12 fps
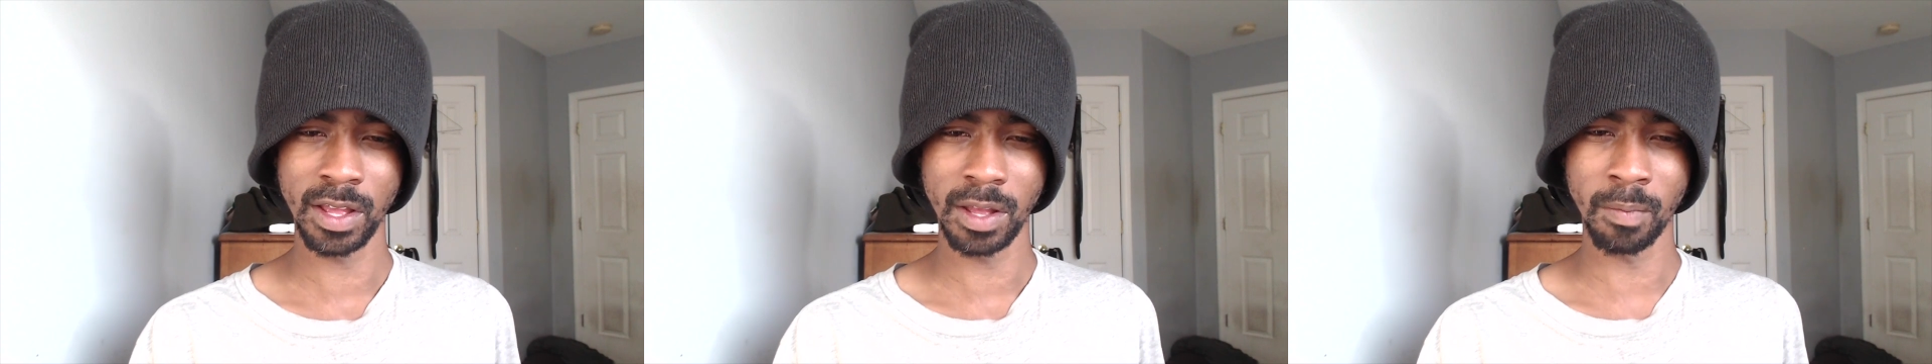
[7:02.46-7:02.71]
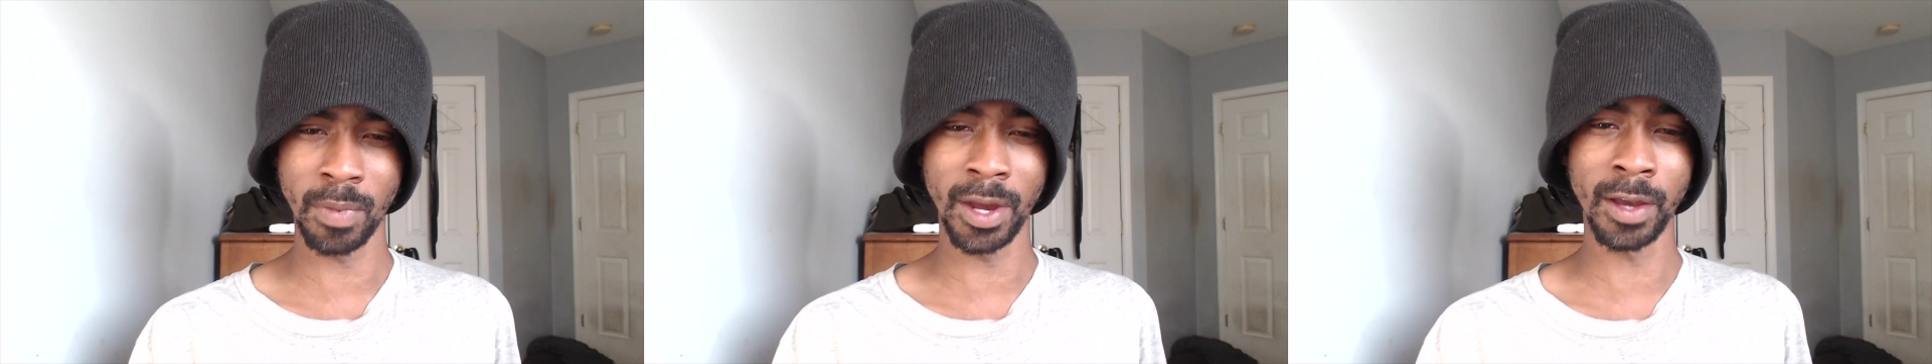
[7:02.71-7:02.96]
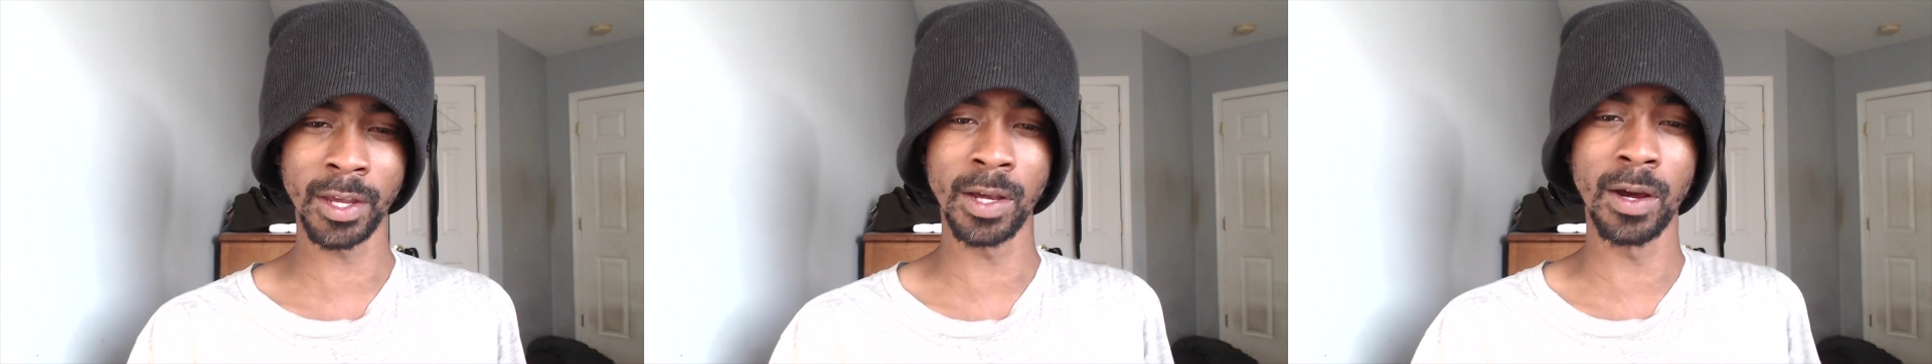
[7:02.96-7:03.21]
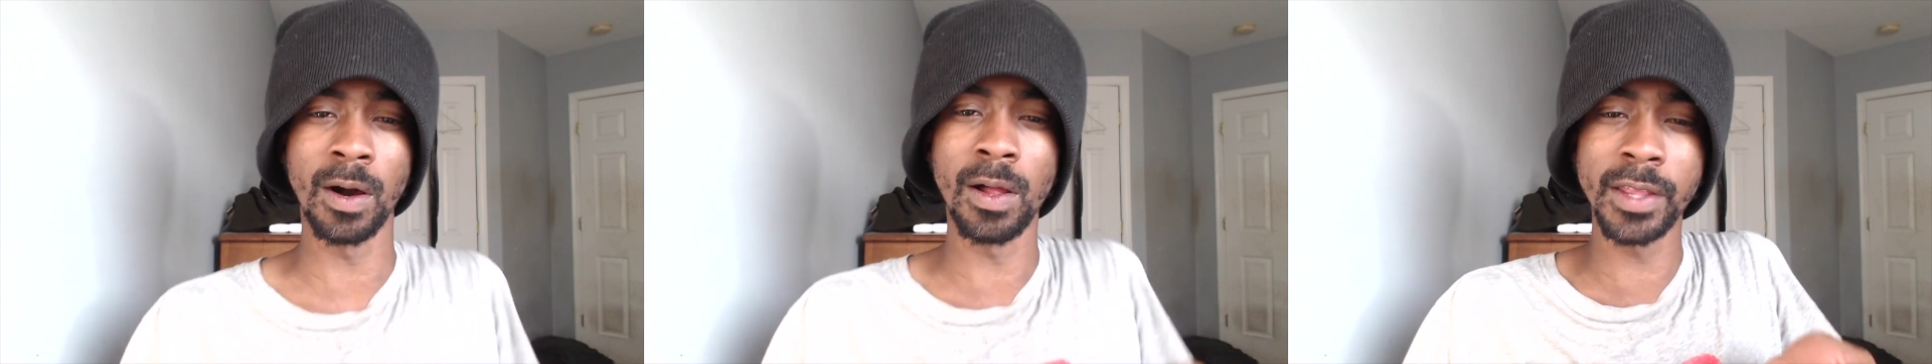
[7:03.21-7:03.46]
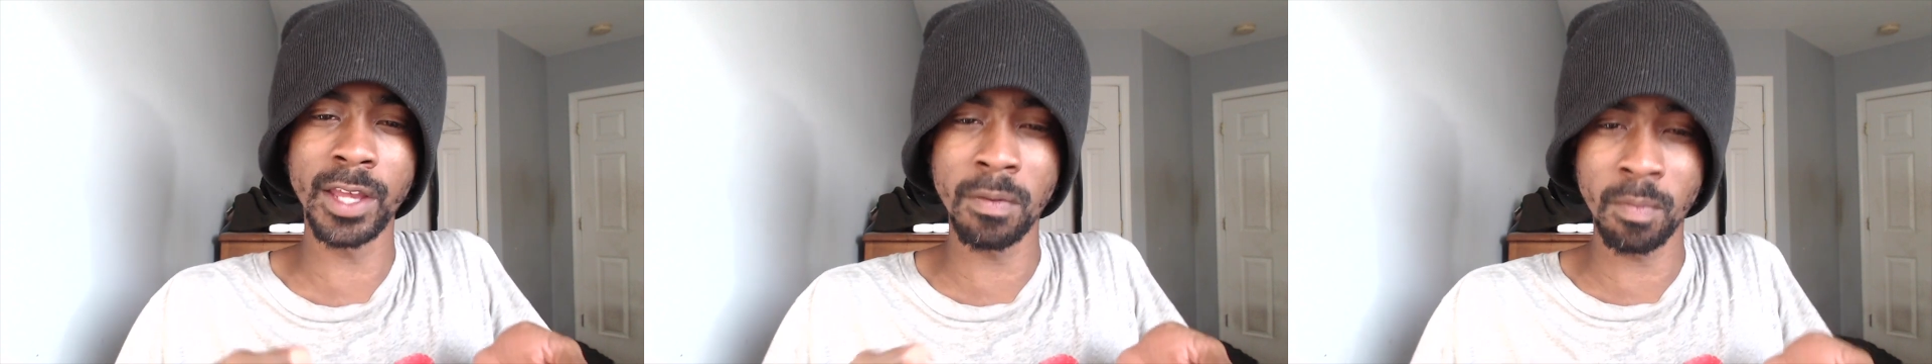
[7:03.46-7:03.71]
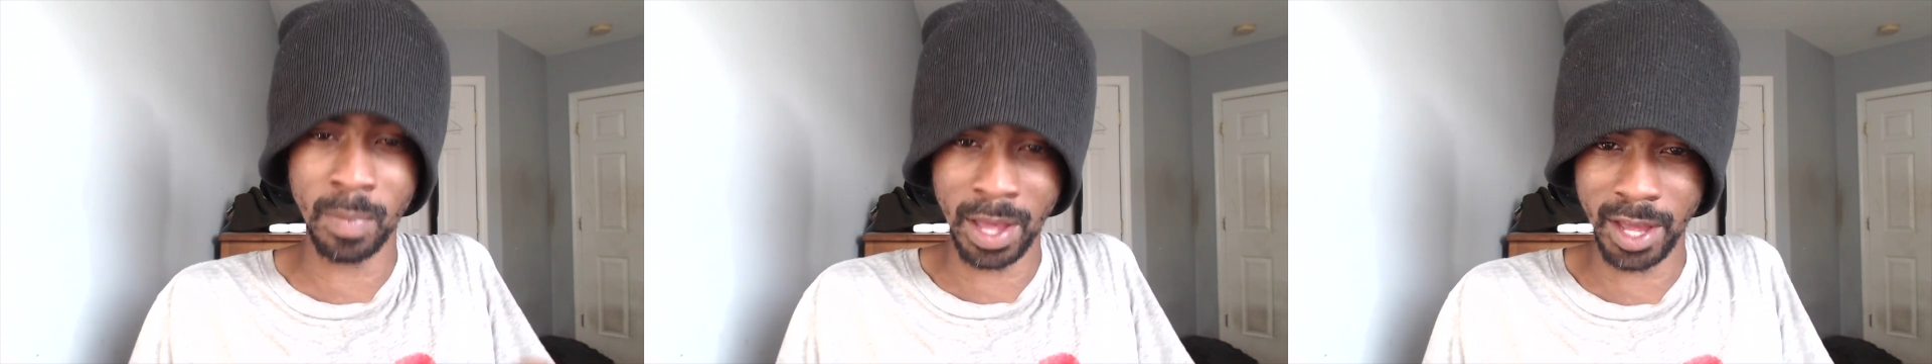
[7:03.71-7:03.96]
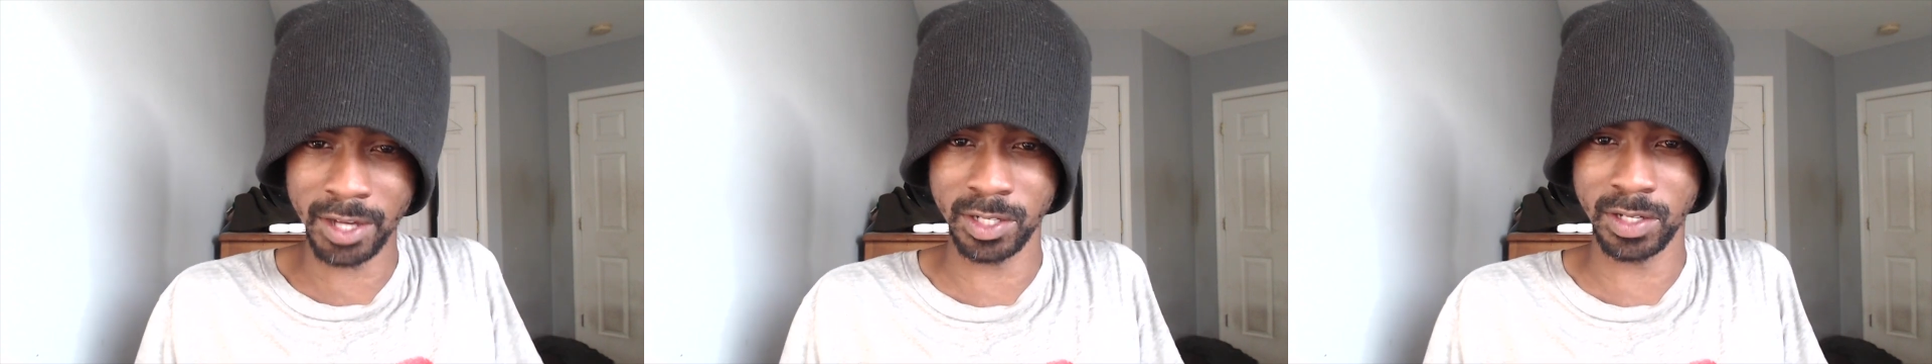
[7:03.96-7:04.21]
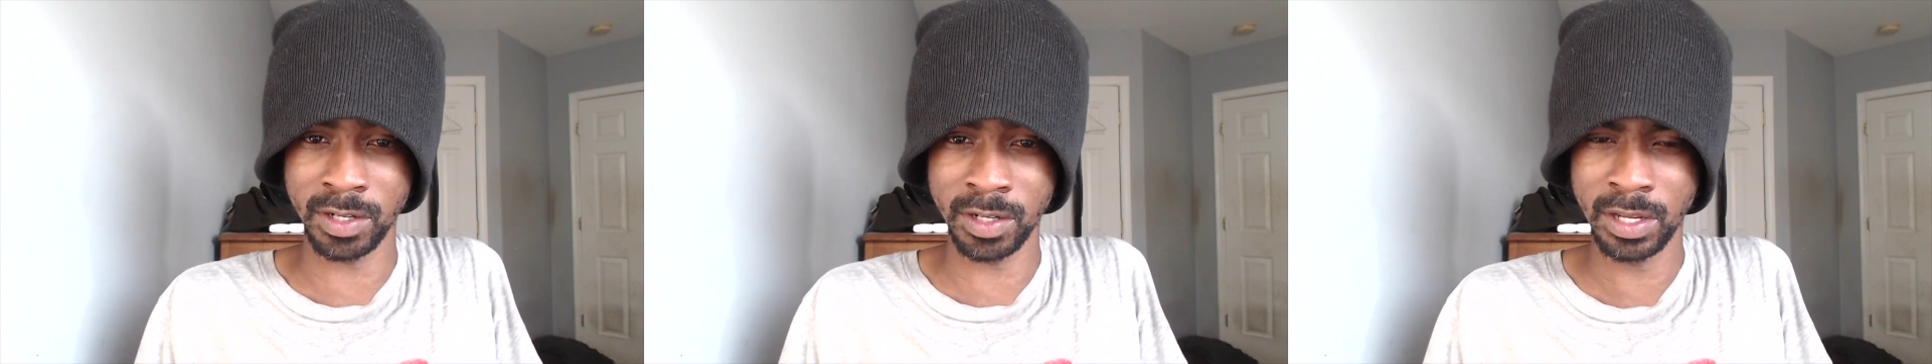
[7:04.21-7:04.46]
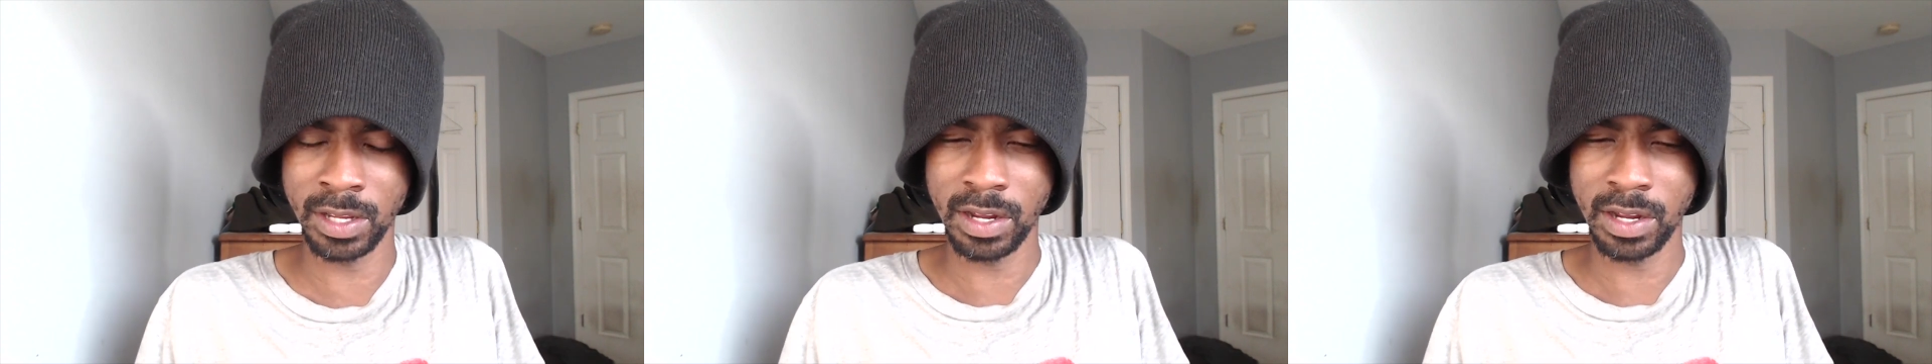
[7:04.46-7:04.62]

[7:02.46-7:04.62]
but I can only imagine